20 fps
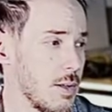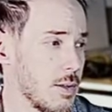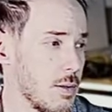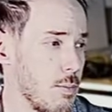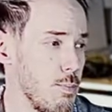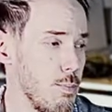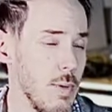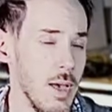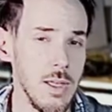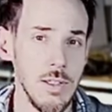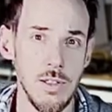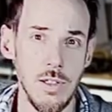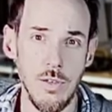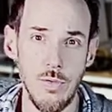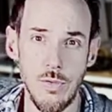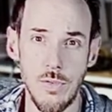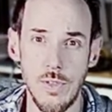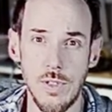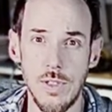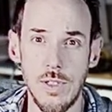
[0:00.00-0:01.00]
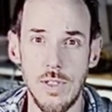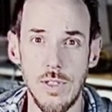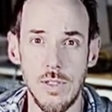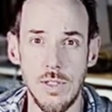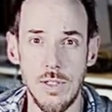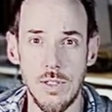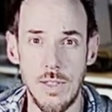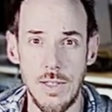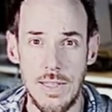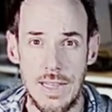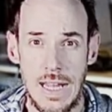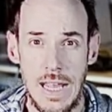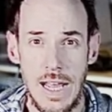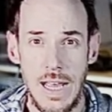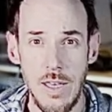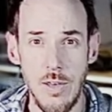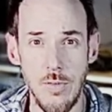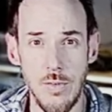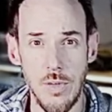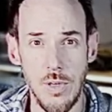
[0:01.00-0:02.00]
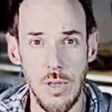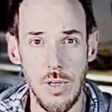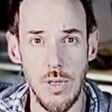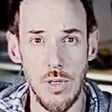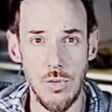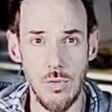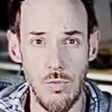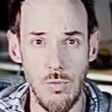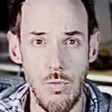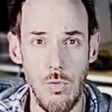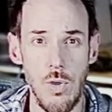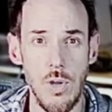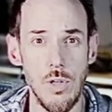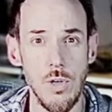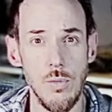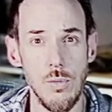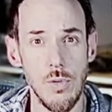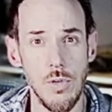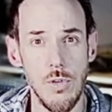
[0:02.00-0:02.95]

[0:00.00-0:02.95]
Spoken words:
The main difference is that live, the volume